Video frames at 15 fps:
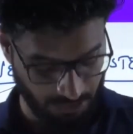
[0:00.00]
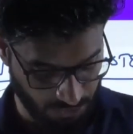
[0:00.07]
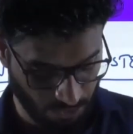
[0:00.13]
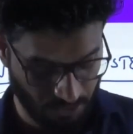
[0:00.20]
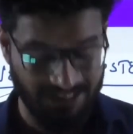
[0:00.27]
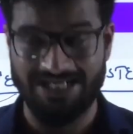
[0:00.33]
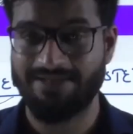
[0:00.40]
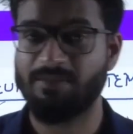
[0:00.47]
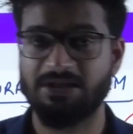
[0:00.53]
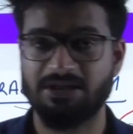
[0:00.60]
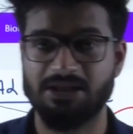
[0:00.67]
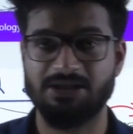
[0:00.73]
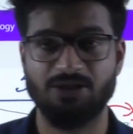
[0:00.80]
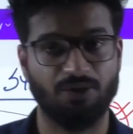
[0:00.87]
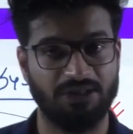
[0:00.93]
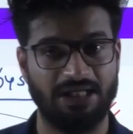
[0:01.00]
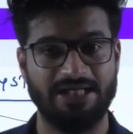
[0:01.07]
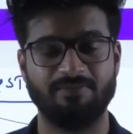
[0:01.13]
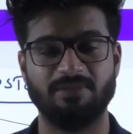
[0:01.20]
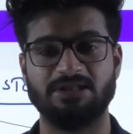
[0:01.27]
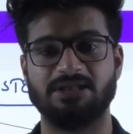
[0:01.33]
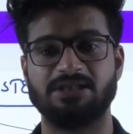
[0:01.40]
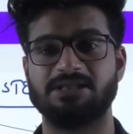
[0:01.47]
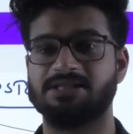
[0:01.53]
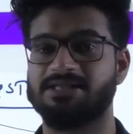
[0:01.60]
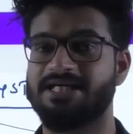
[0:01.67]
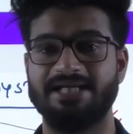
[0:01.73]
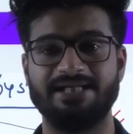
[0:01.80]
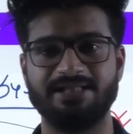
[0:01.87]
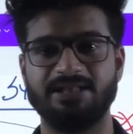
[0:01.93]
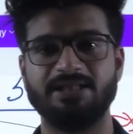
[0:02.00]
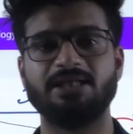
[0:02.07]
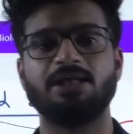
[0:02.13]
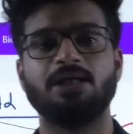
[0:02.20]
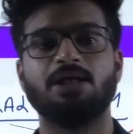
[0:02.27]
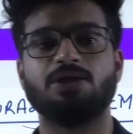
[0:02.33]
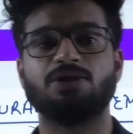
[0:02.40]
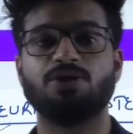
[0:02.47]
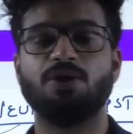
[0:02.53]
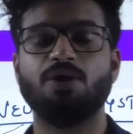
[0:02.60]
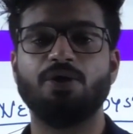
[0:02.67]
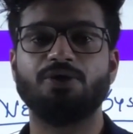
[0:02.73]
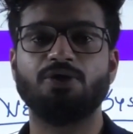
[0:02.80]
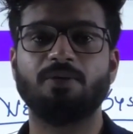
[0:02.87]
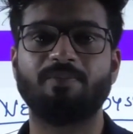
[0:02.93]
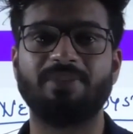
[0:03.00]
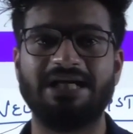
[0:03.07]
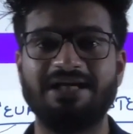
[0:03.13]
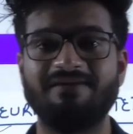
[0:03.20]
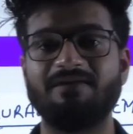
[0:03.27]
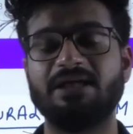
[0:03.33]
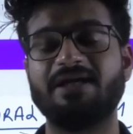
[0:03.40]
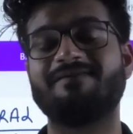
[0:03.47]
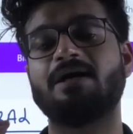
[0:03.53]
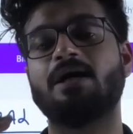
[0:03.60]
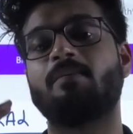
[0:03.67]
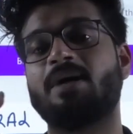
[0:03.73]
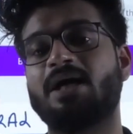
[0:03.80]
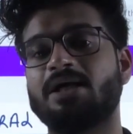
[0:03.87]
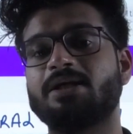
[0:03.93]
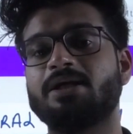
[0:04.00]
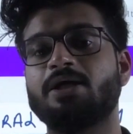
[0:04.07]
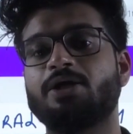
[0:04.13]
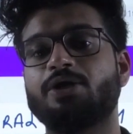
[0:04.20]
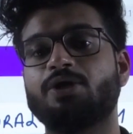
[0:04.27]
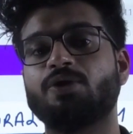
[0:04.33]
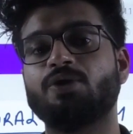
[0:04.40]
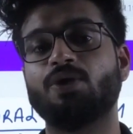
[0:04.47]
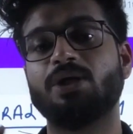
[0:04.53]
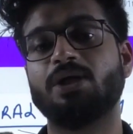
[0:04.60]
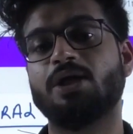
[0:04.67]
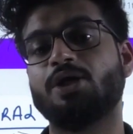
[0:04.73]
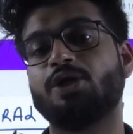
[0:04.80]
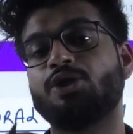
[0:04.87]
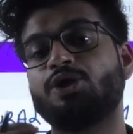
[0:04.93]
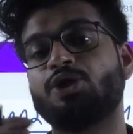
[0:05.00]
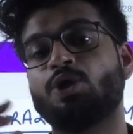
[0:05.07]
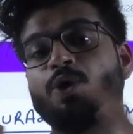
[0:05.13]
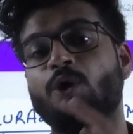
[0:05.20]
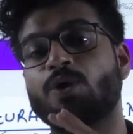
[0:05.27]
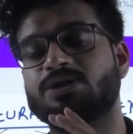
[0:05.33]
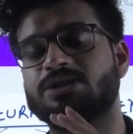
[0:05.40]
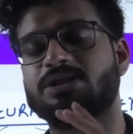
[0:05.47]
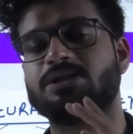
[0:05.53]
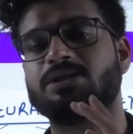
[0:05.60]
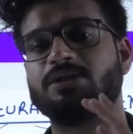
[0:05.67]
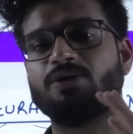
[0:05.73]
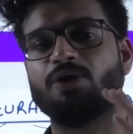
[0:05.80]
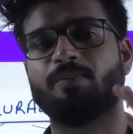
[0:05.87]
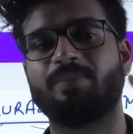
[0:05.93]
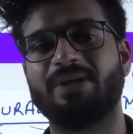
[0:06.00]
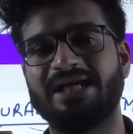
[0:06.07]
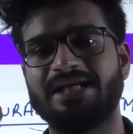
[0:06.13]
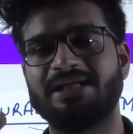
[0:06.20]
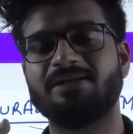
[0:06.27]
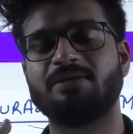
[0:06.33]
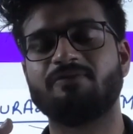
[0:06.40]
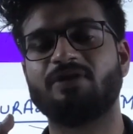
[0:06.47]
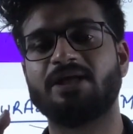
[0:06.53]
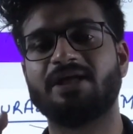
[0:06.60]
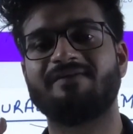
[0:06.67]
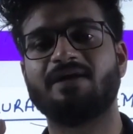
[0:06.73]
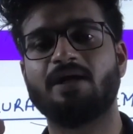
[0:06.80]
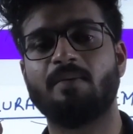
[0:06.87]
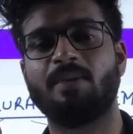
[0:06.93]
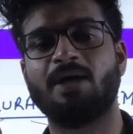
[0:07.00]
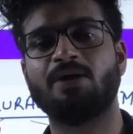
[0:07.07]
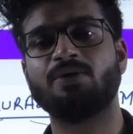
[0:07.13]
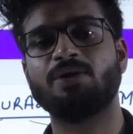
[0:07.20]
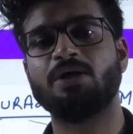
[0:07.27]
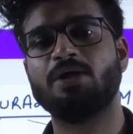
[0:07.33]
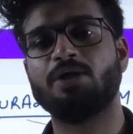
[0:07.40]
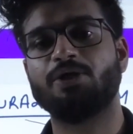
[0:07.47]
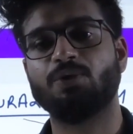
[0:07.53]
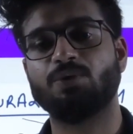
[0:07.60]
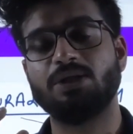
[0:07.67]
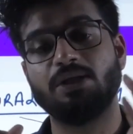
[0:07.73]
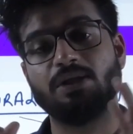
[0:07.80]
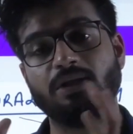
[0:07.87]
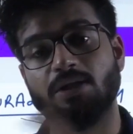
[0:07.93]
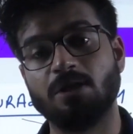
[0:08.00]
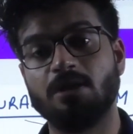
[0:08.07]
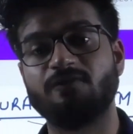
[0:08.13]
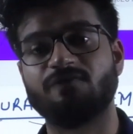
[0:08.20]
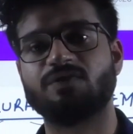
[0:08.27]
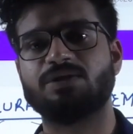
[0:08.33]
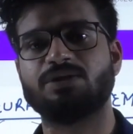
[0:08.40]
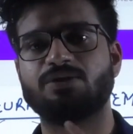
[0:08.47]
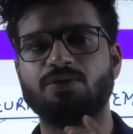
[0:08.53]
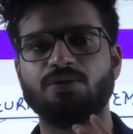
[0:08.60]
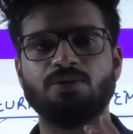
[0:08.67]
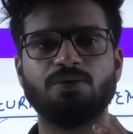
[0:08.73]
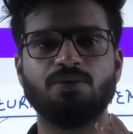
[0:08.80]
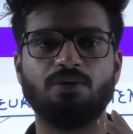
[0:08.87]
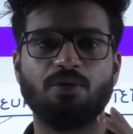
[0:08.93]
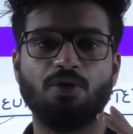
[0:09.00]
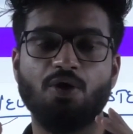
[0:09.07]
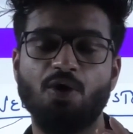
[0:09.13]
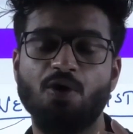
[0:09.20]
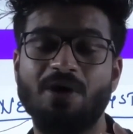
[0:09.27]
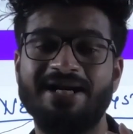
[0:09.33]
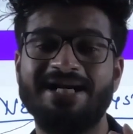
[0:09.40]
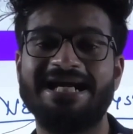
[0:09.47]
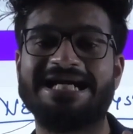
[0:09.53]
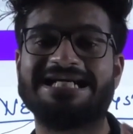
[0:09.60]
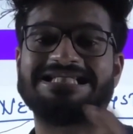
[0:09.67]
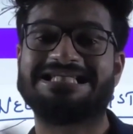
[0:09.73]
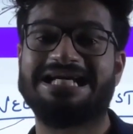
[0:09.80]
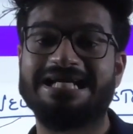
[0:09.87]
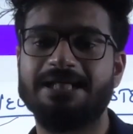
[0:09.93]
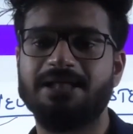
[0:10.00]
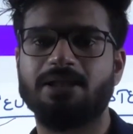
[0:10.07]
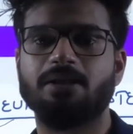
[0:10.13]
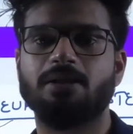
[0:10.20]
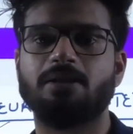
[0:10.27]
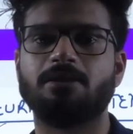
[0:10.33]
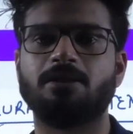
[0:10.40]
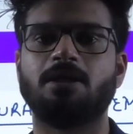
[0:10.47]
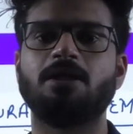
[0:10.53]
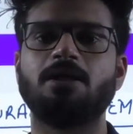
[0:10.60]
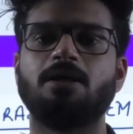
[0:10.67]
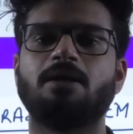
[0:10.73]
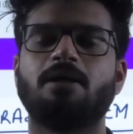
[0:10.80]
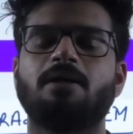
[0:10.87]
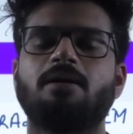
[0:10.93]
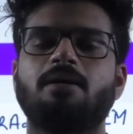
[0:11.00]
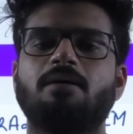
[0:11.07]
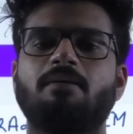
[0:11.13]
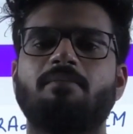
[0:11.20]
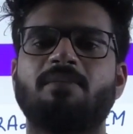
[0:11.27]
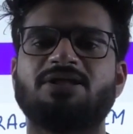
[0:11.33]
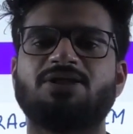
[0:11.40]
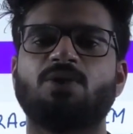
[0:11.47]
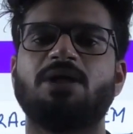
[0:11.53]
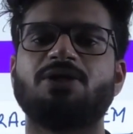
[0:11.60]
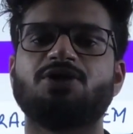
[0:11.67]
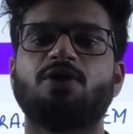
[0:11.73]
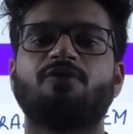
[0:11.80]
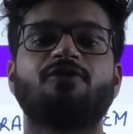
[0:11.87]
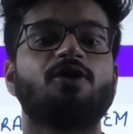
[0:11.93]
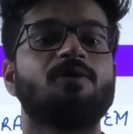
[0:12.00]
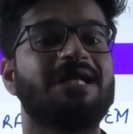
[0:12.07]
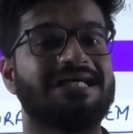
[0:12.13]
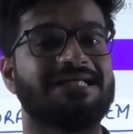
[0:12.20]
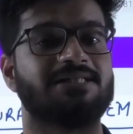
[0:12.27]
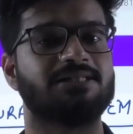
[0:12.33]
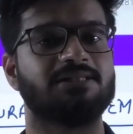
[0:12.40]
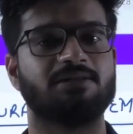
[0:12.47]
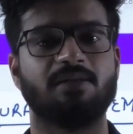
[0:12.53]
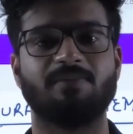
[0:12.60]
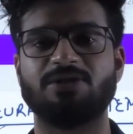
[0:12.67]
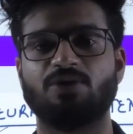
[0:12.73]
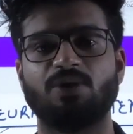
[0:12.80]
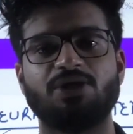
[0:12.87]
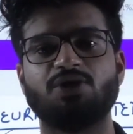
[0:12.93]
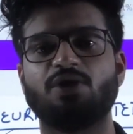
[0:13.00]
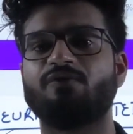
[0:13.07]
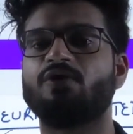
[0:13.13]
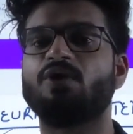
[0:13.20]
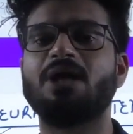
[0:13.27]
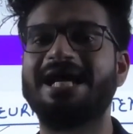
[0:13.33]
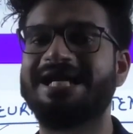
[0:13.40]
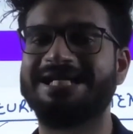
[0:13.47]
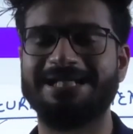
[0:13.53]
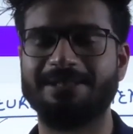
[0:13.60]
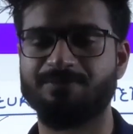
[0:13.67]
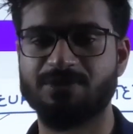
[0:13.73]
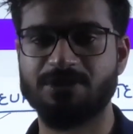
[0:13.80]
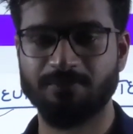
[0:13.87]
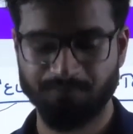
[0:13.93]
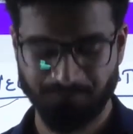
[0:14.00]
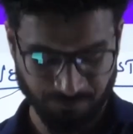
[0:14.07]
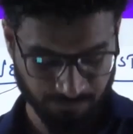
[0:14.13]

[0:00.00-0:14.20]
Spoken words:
Your leg muscles, your thigh muscles, they are needed. So your brain will give a command to your neurons. Your brain will give a command to the nerves to go and excite the musculature of your legs, the musculature of your hind limbs.